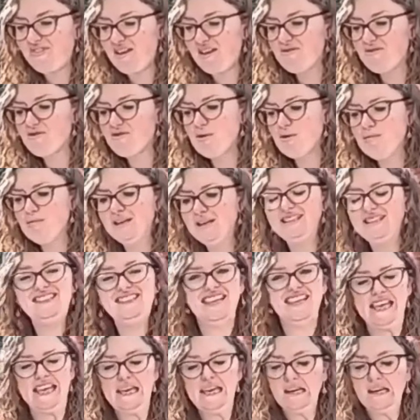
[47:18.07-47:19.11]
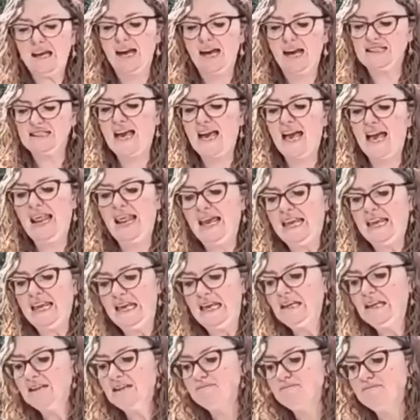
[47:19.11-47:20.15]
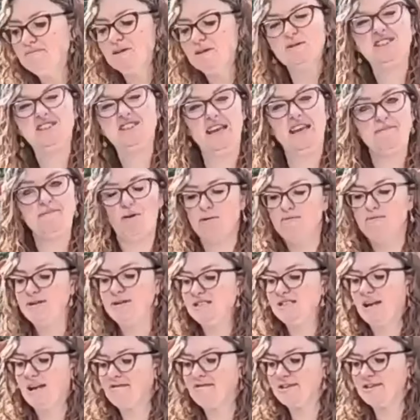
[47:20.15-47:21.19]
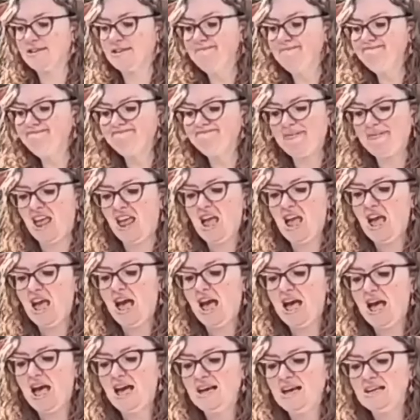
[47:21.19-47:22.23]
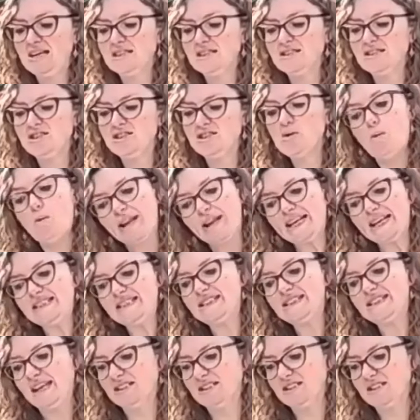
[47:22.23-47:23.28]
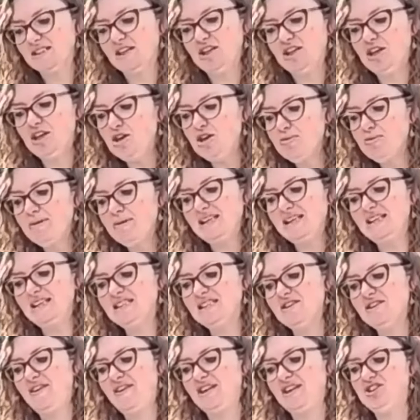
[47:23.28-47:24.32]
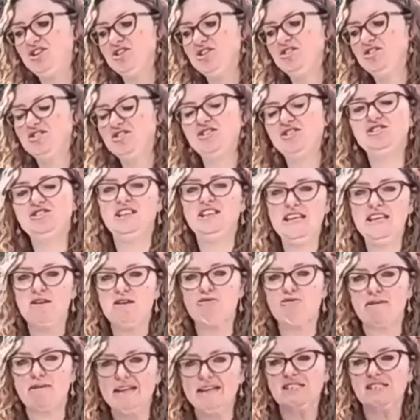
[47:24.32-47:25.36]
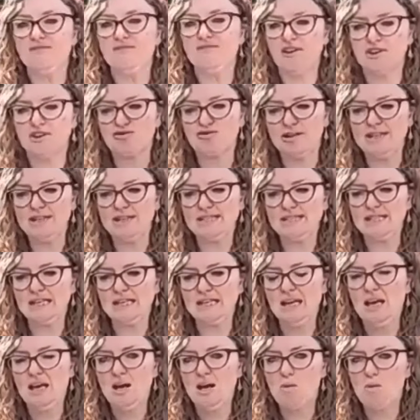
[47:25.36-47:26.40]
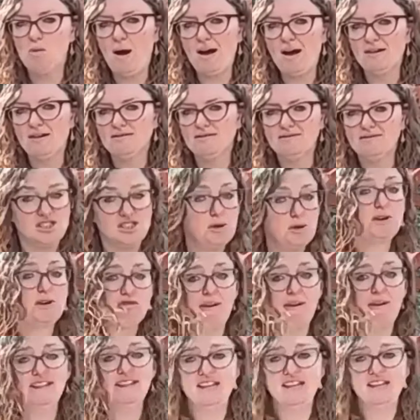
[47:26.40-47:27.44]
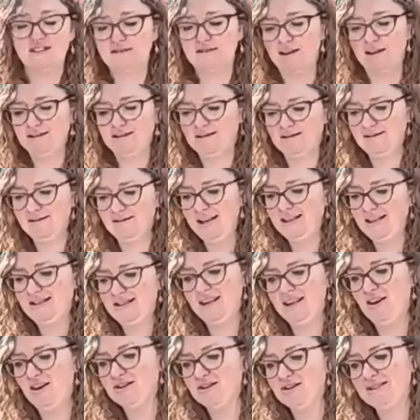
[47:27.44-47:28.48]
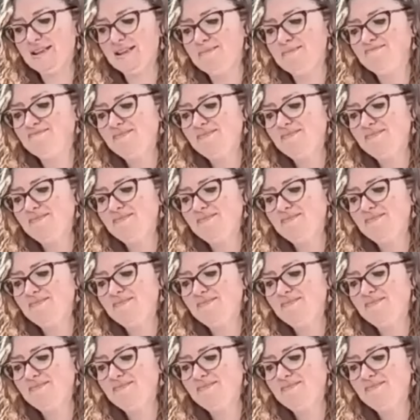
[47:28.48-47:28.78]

from Z at LAE, but it was sent by Miss Saracen. To what extent can human interventions decrease flood risk? Well, to a great extent is the answer.